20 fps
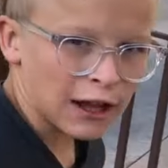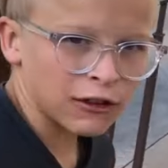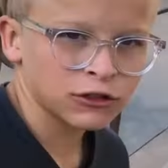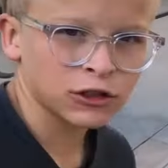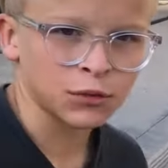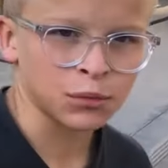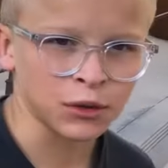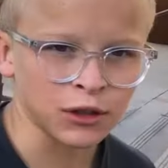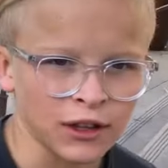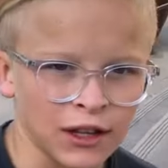
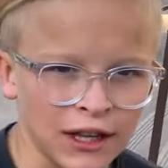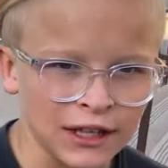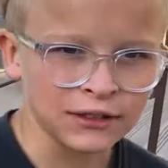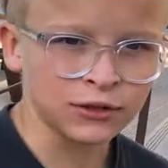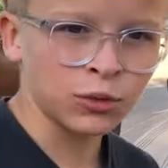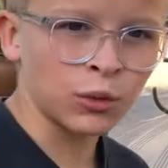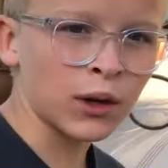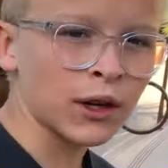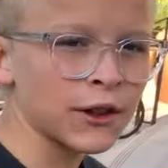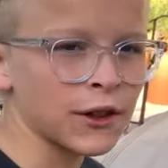algebra
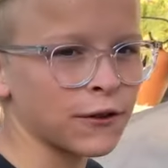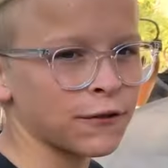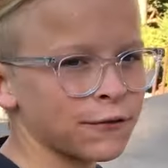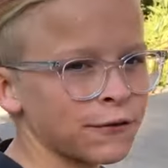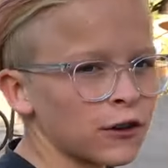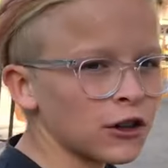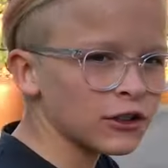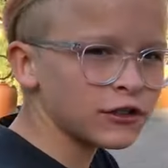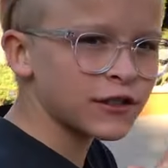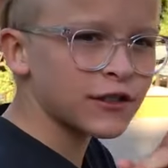class, one of the
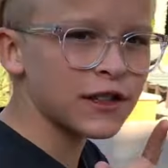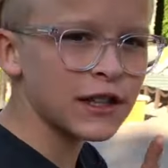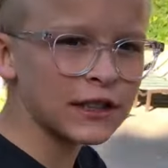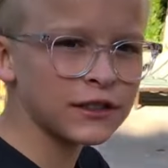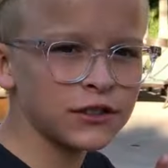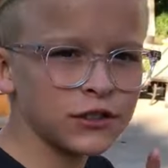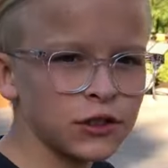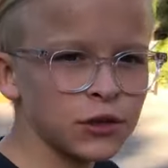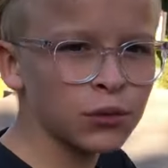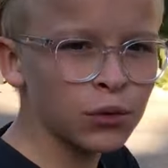first
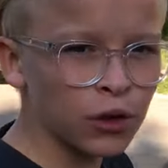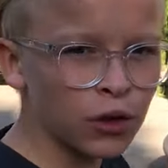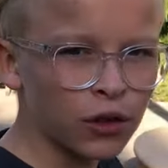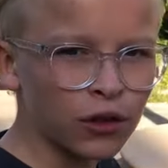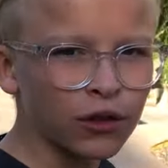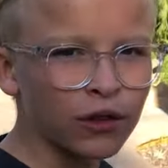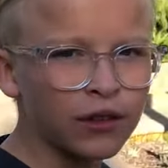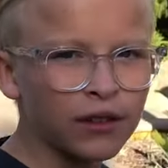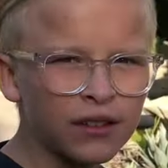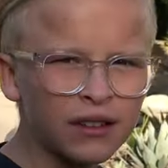things you
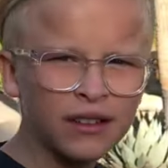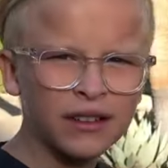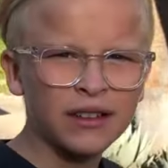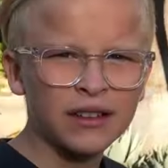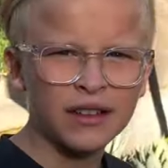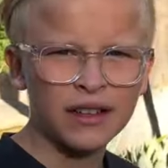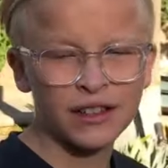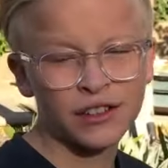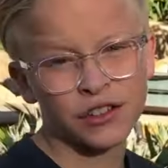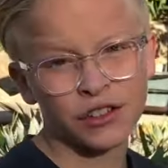learn
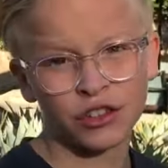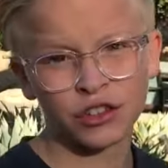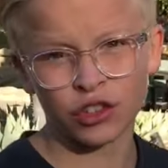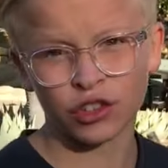is the